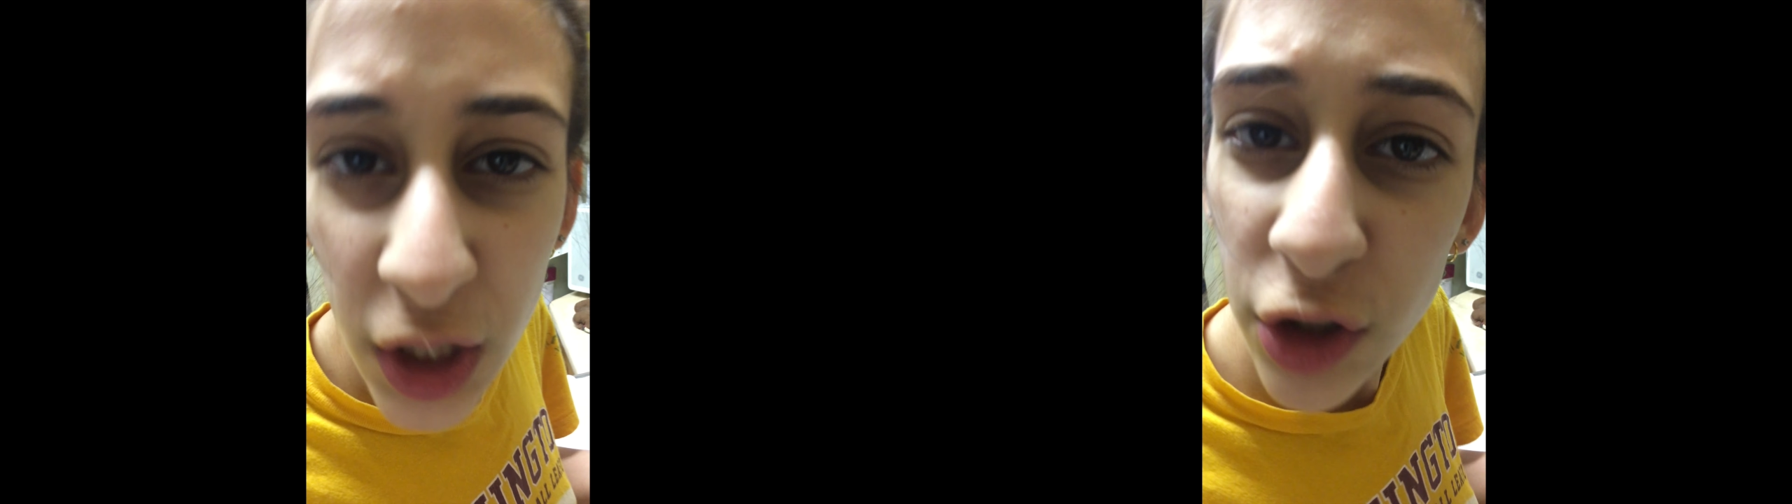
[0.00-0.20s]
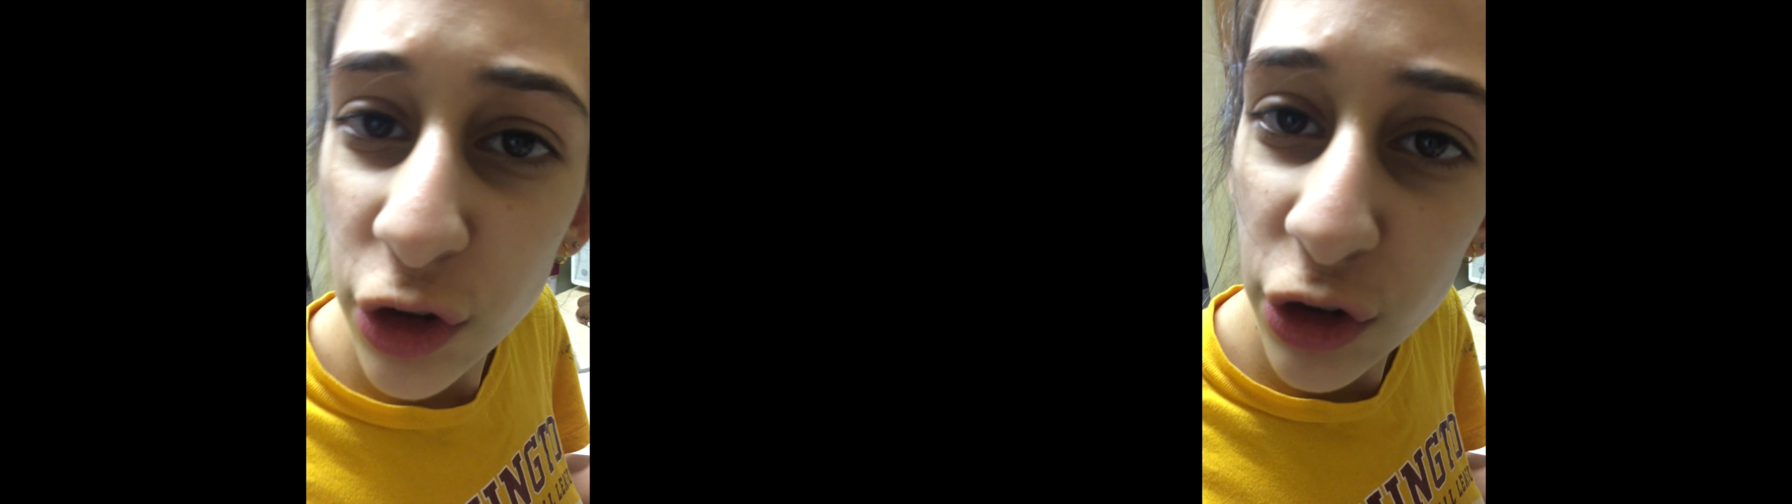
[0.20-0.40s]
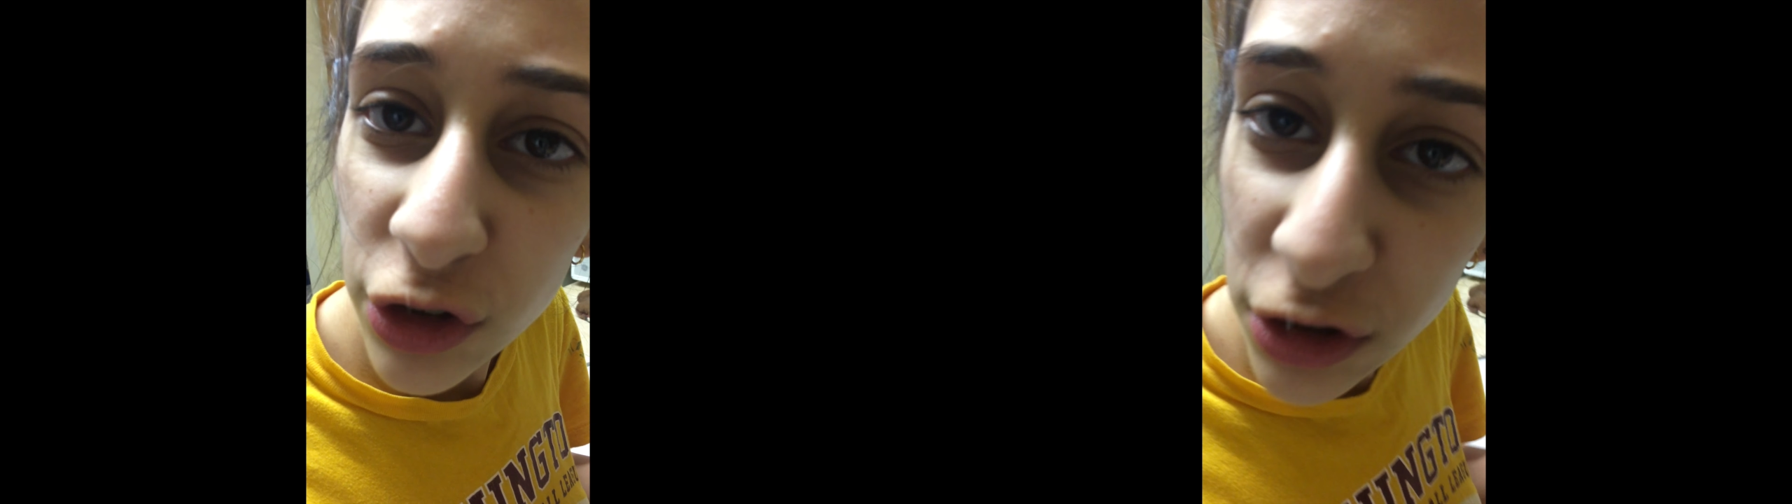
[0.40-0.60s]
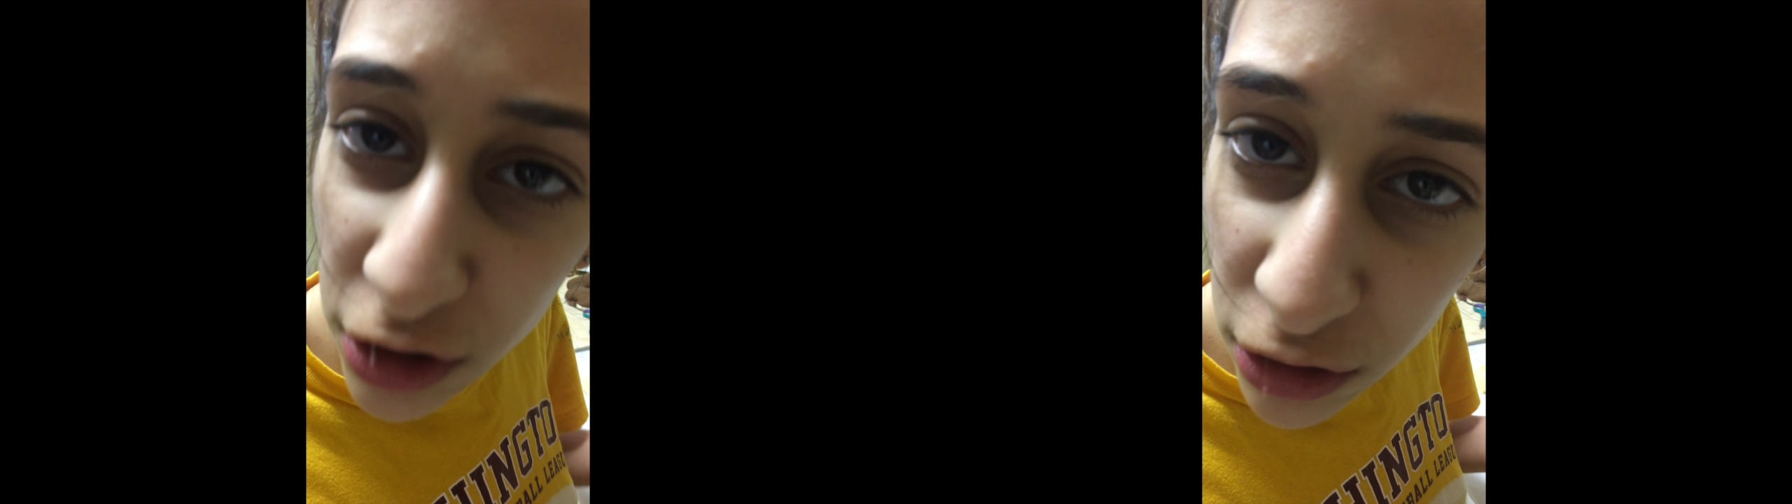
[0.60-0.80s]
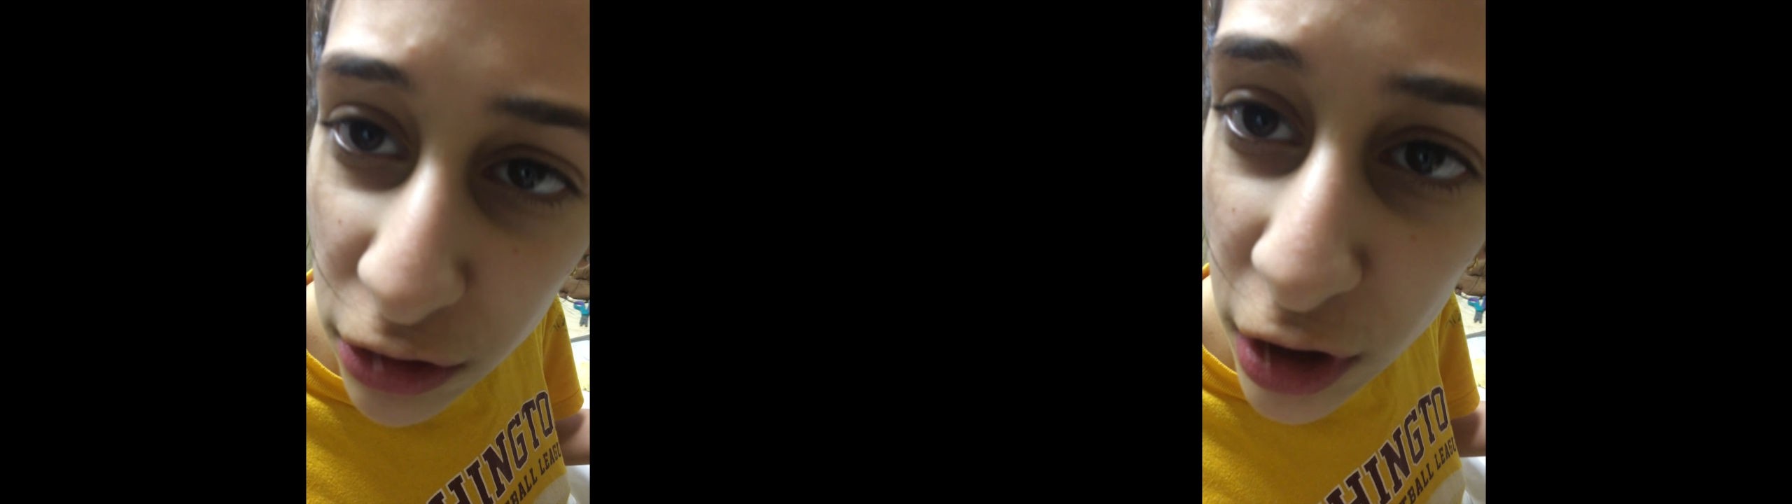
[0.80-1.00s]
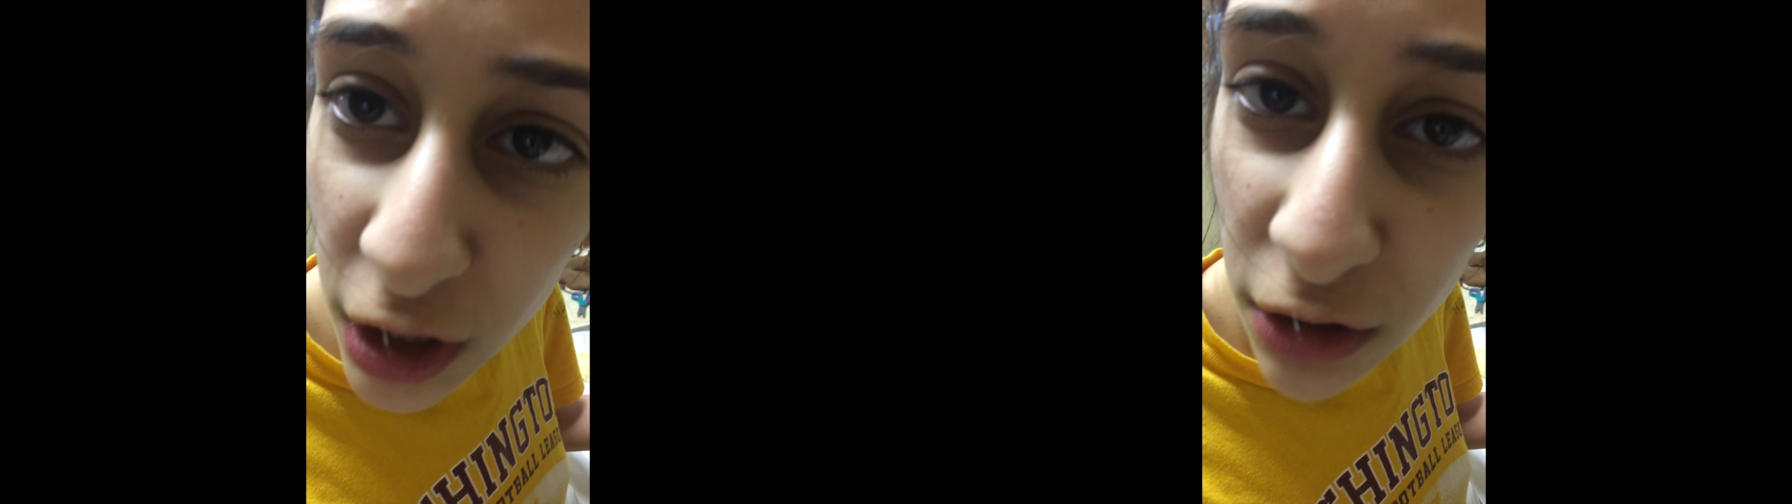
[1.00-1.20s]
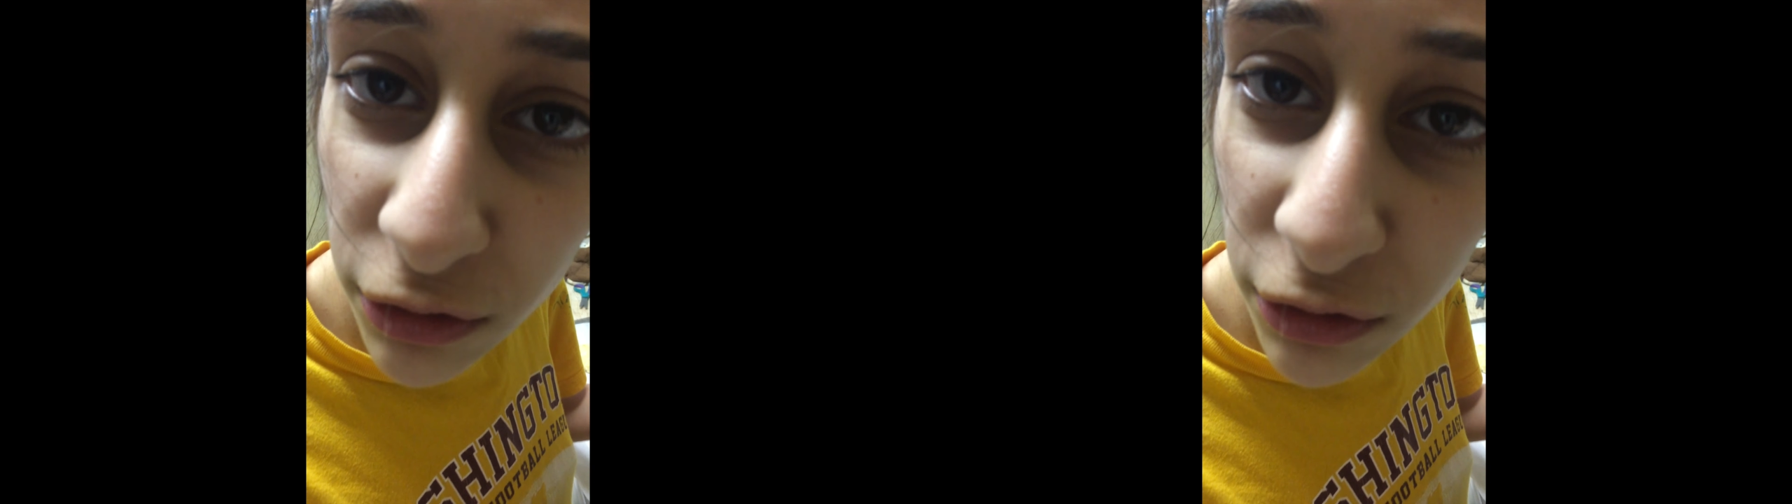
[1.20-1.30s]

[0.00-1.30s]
You're still looking